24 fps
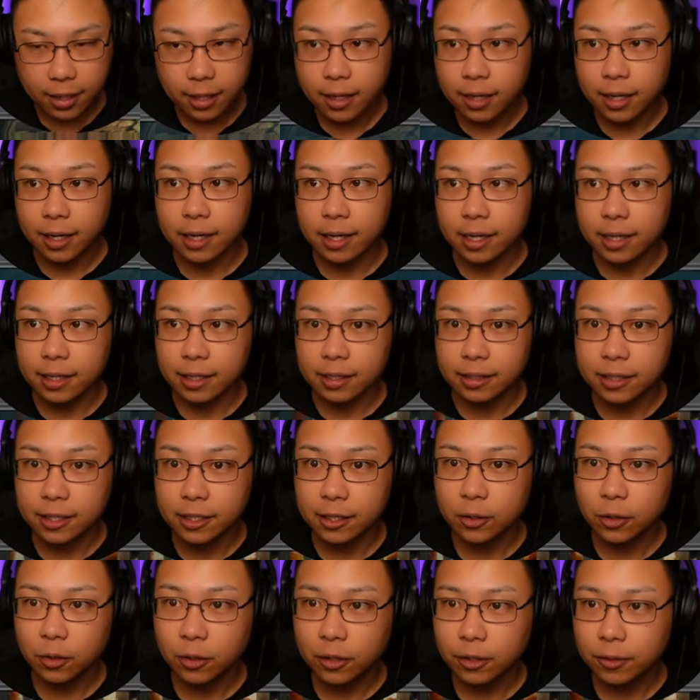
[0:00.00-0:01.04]

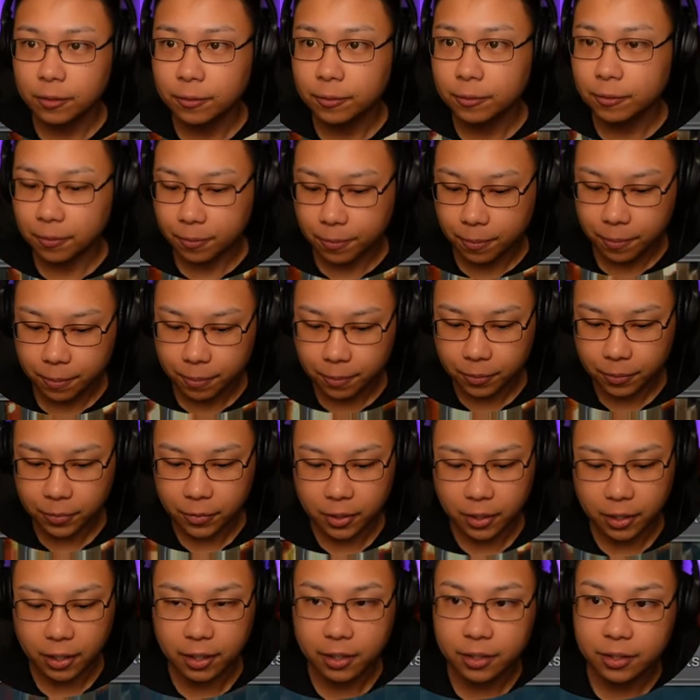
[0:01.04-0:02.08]
Teodor
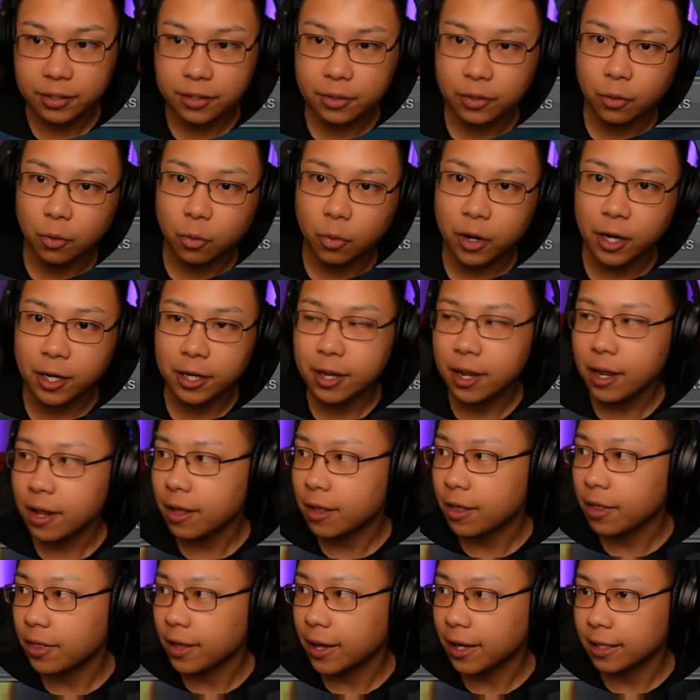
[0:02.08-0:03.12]
is one
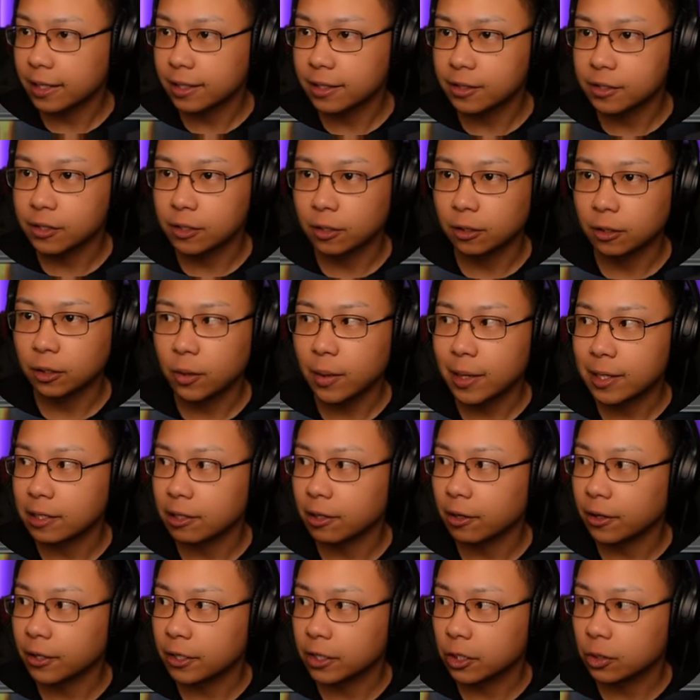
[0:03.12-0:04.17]
that can solo as
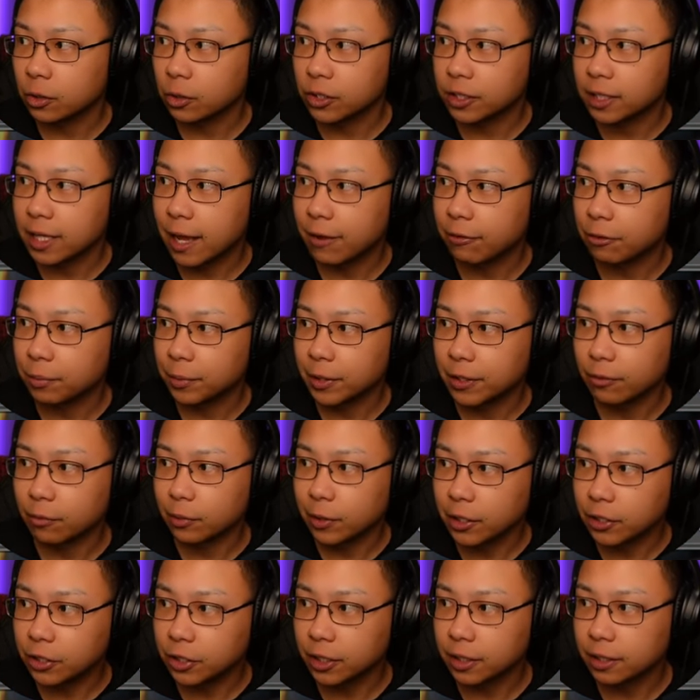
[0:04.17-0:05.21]
long as you just have him in
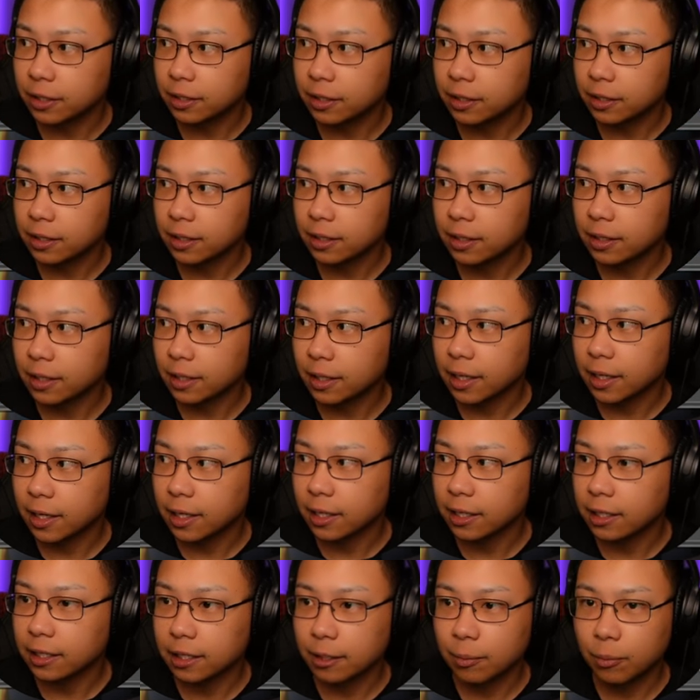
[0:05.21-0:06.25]
regen
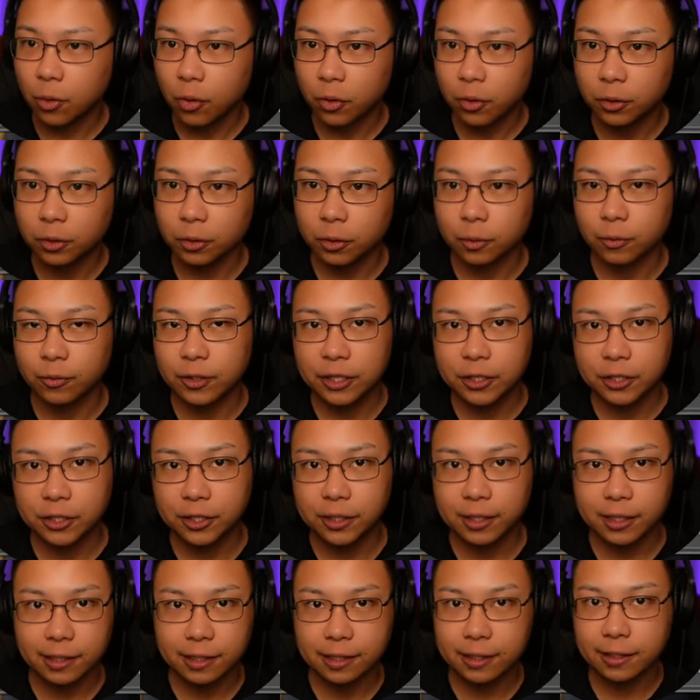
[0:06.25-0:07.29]
and immortal, or
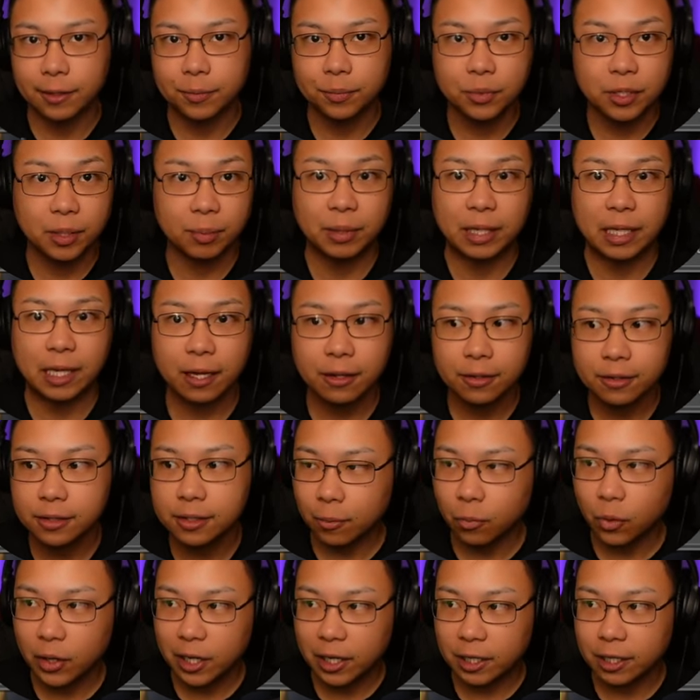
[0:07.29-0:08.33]
regen and something else.
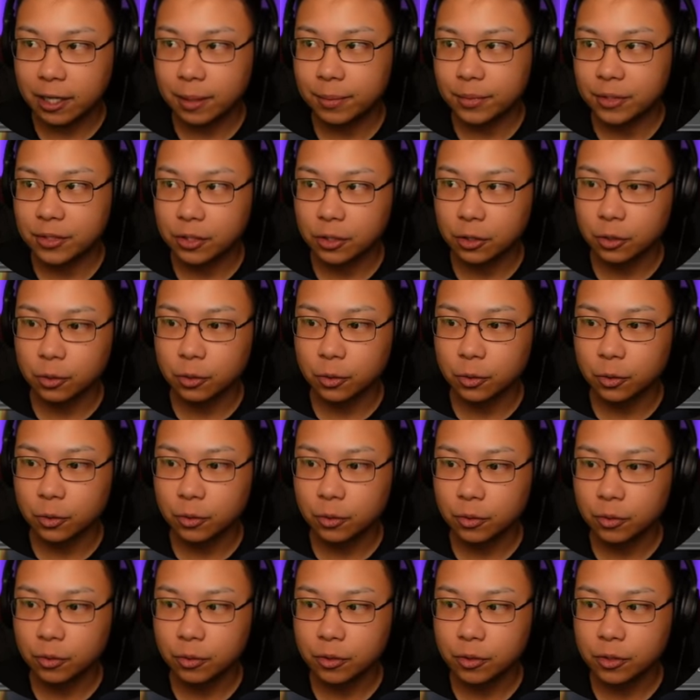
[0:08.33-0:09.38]
When it comes to
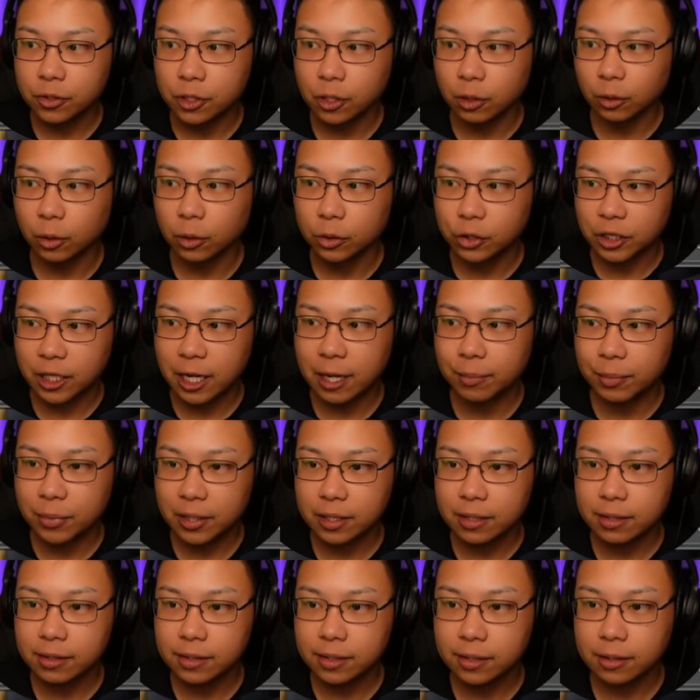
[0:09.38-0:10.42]
solo
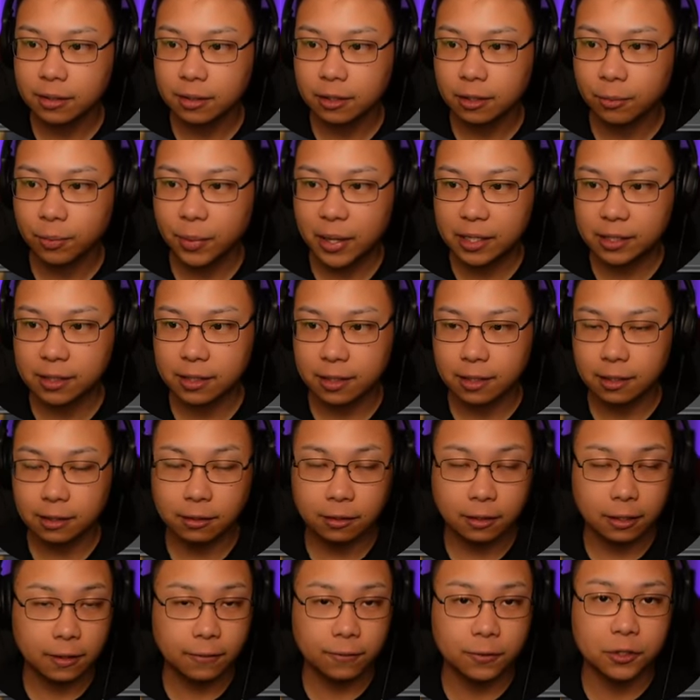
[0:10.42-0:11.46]
champions, you're basically
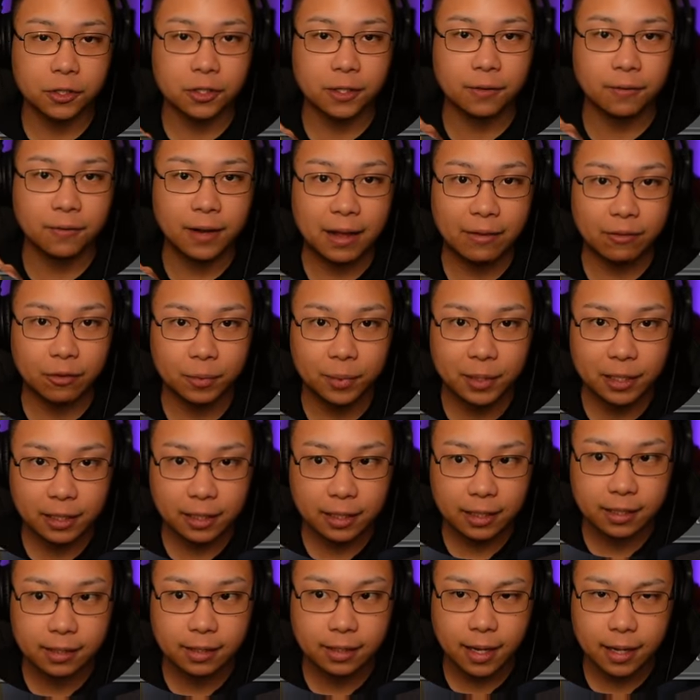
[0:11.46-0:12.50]
looking for survivability
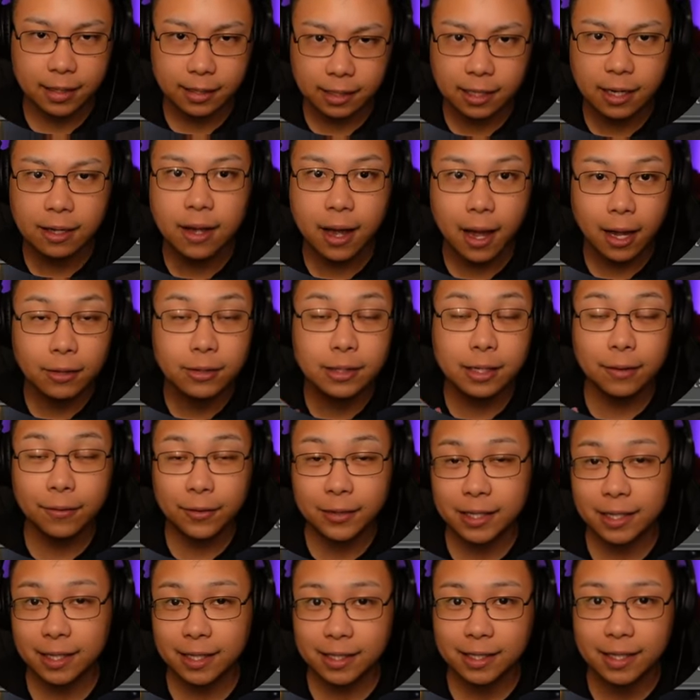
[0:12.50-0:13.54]
stats, and I'll delve
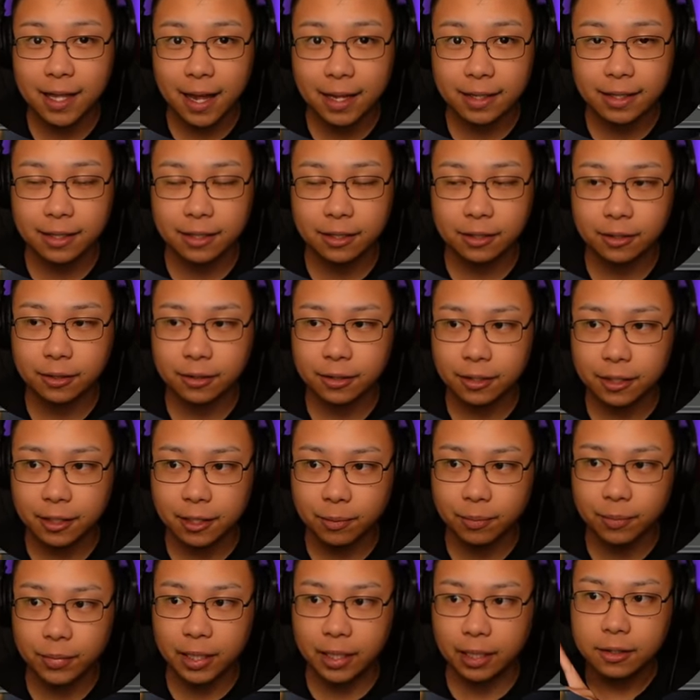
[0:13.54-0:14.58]
into the stats here in a
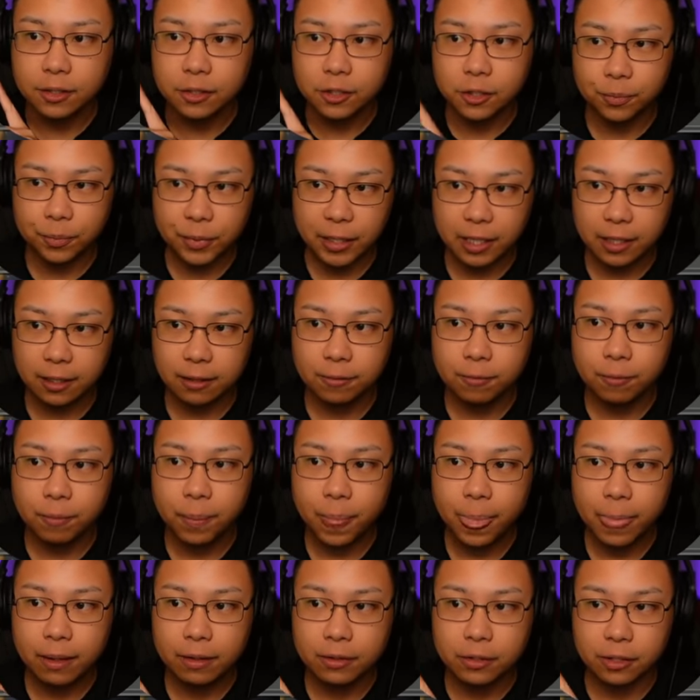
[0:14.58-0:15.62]
bit. Speed,
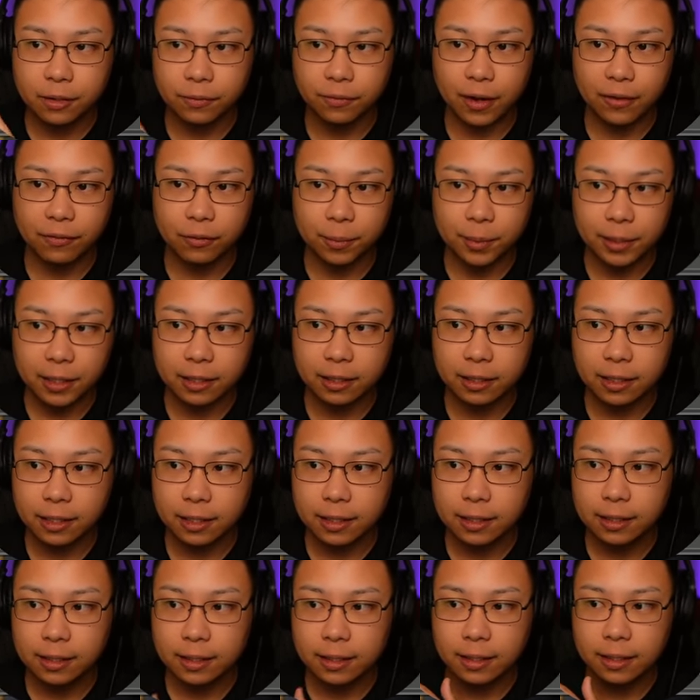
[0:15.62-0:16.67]

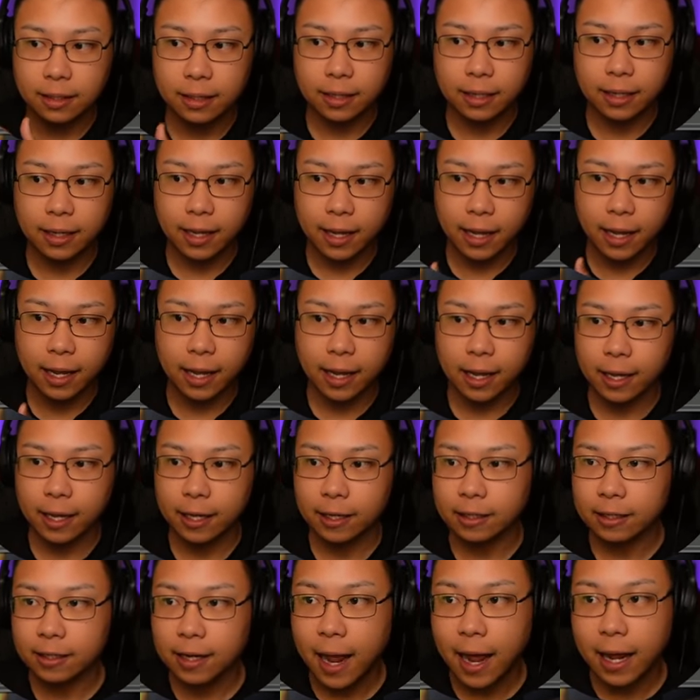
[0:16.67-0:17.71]
survivability,
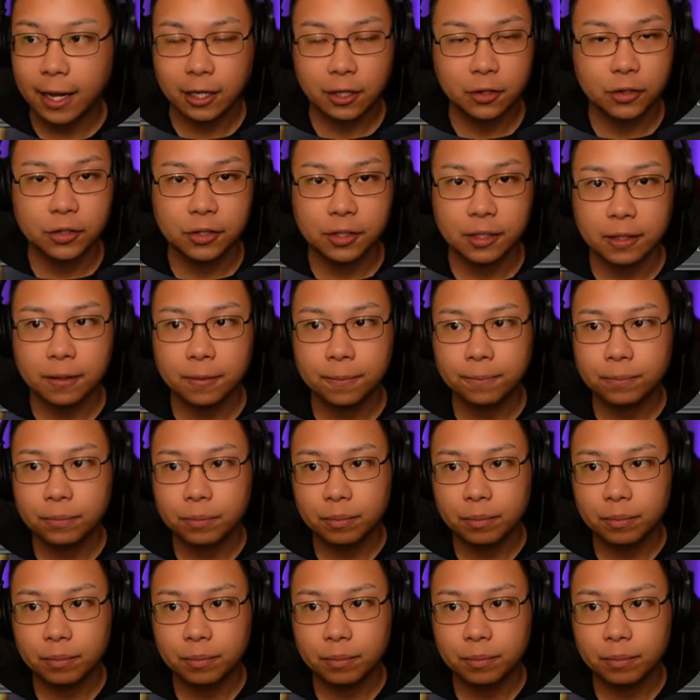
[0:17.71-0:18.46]
and accuracy.